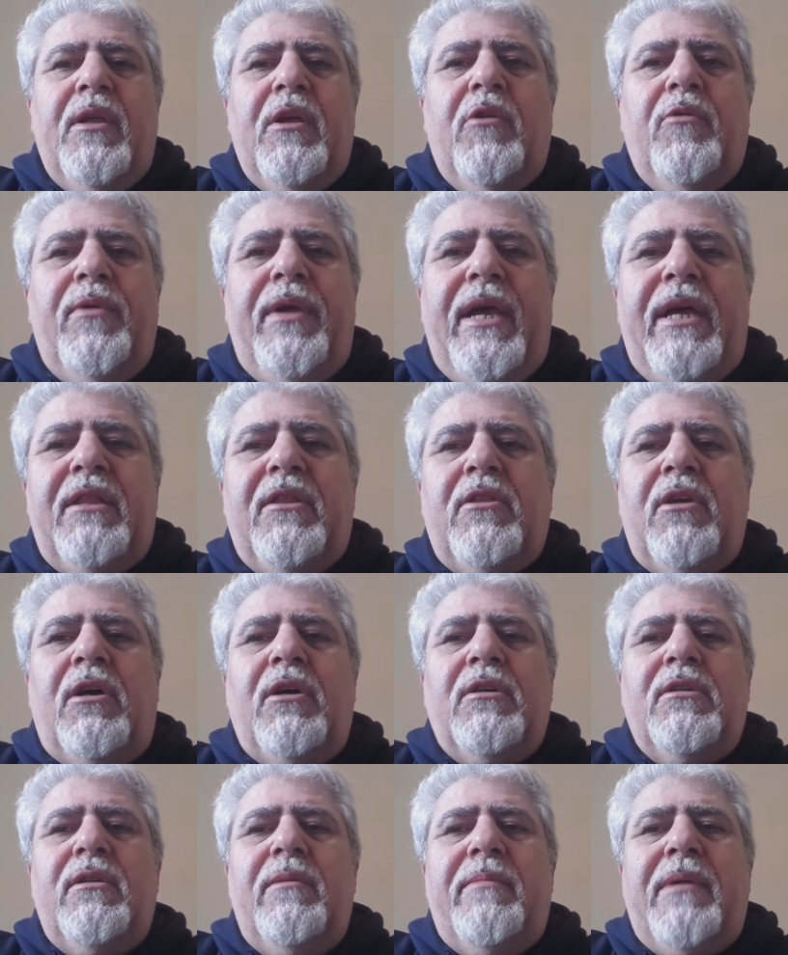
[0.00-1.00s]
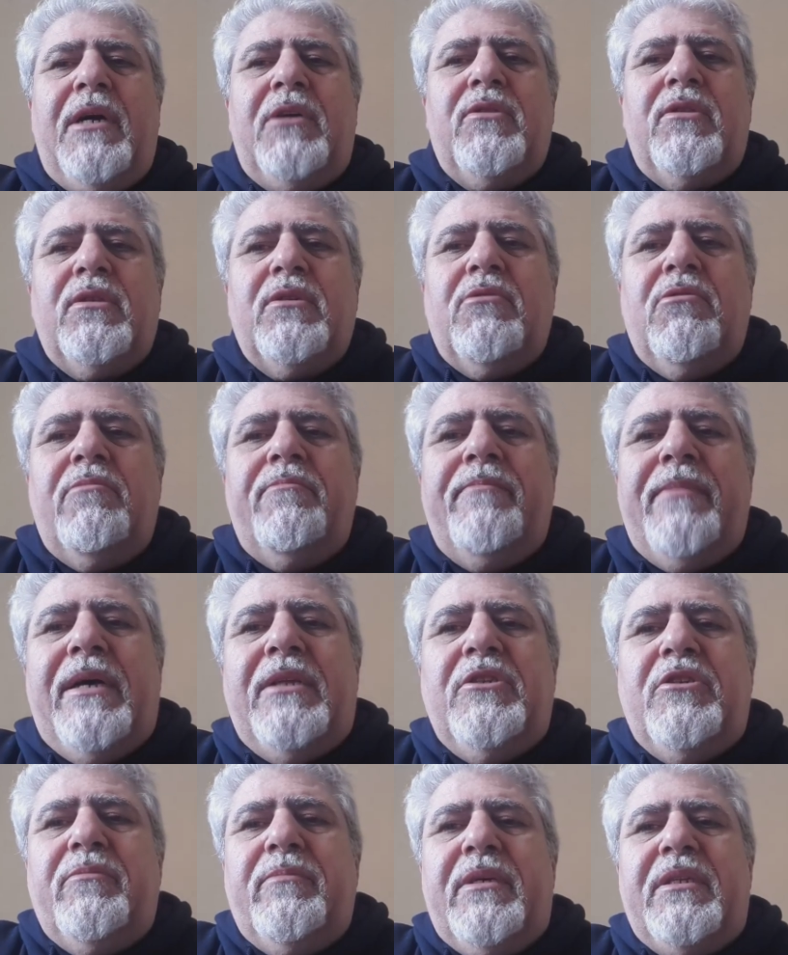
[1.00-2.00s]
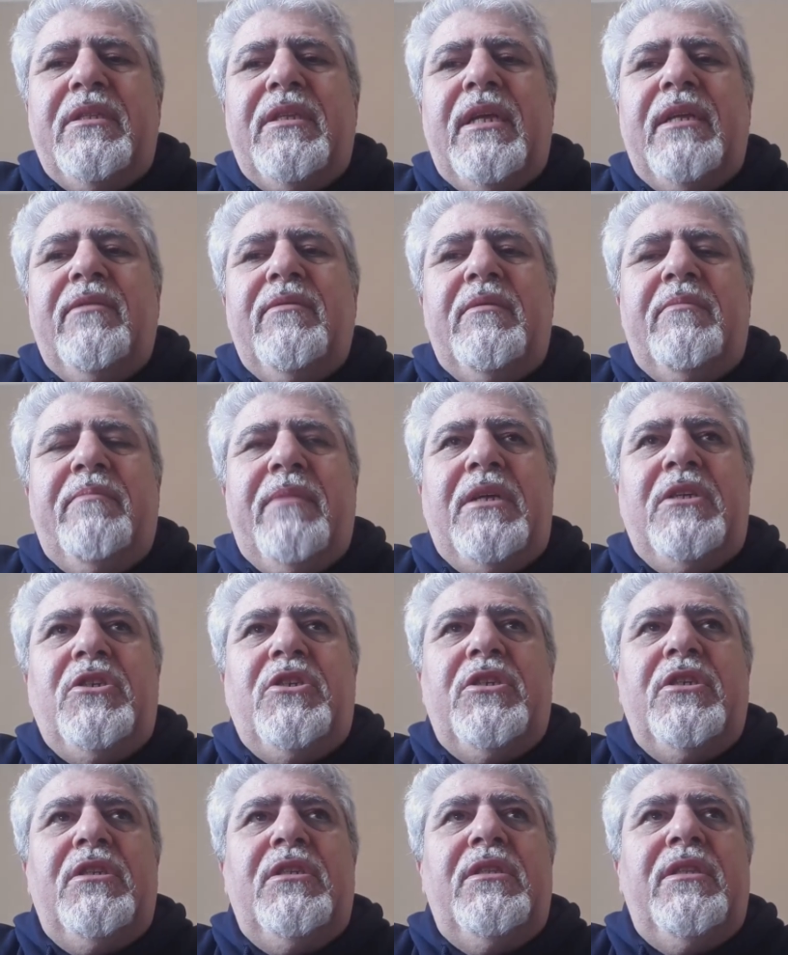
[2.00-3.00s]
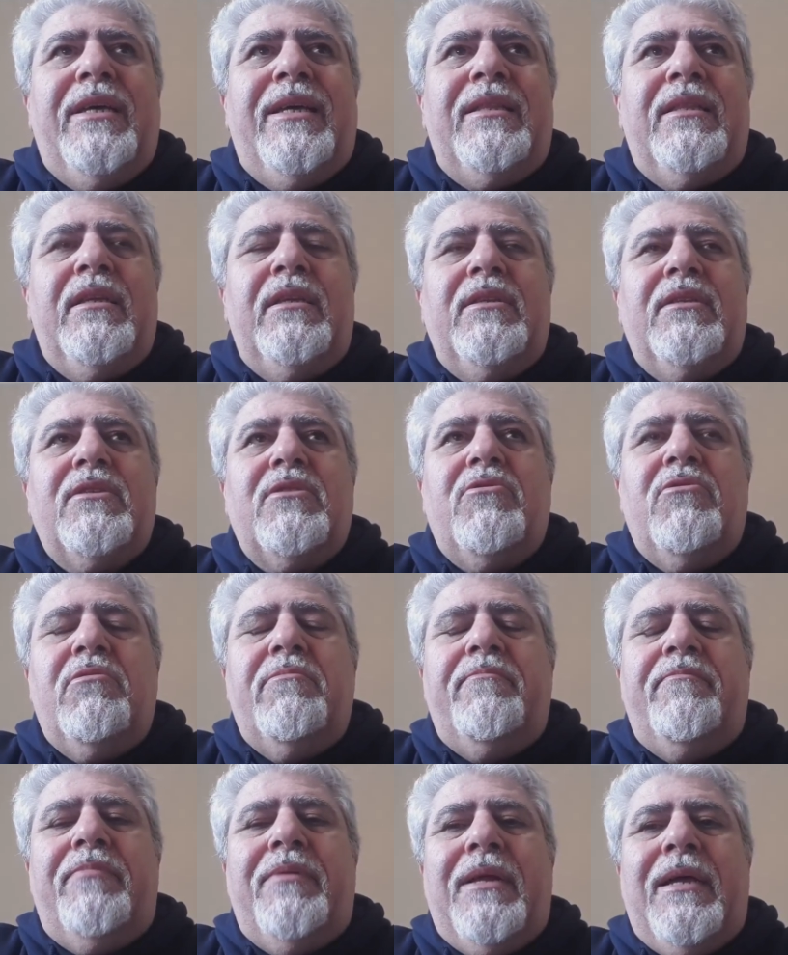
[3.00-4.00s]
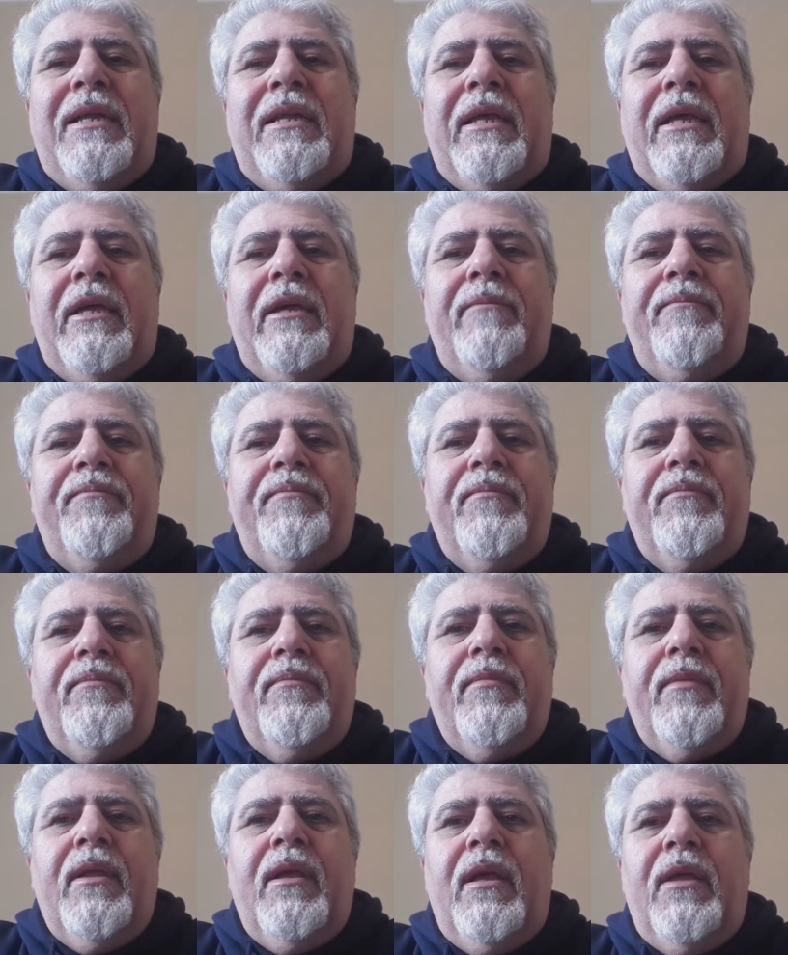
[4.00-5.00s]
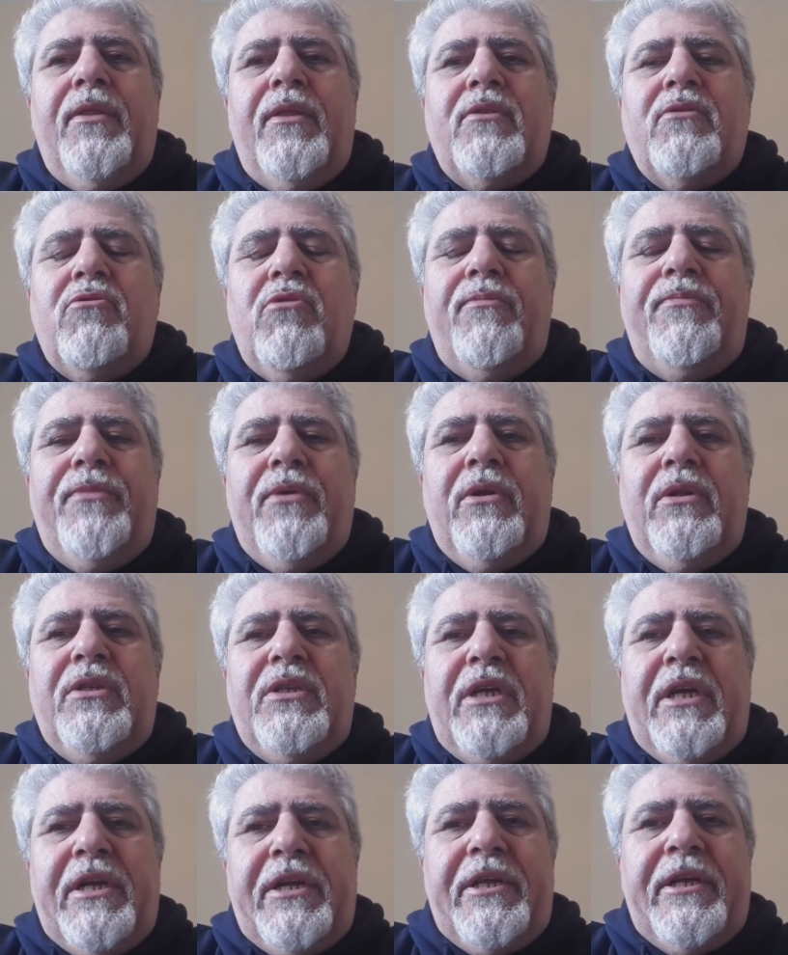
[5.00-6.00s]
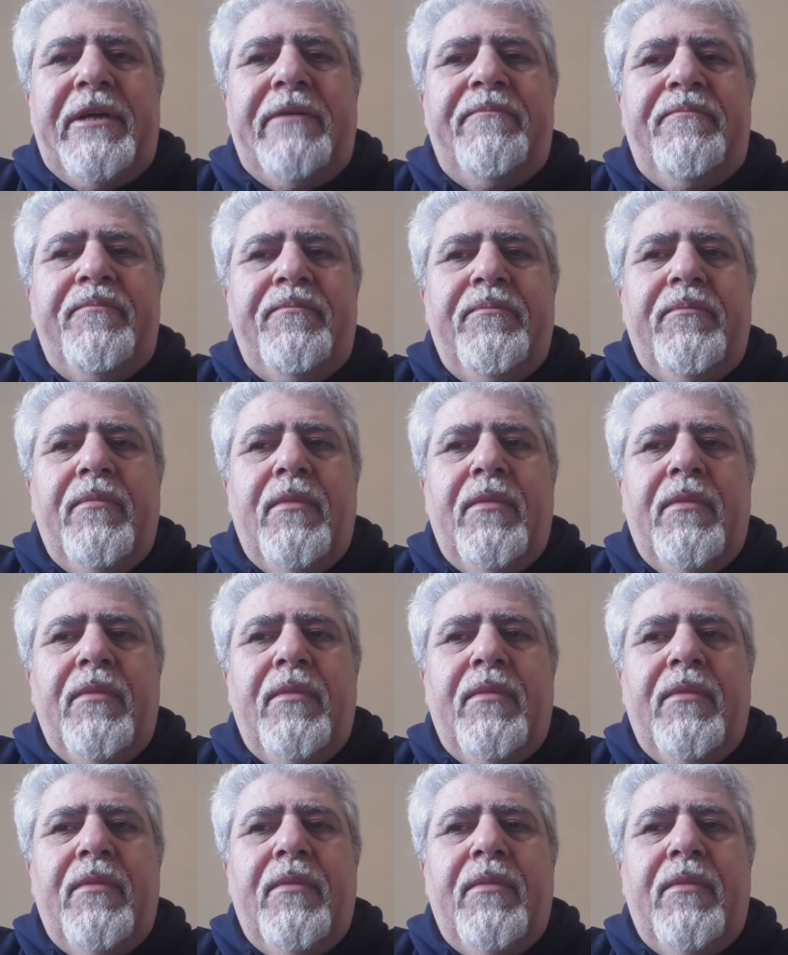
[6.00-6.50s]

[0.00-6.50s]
we had talked about scope management and we'd mentioned that in scope planning, in the scope knowledge area,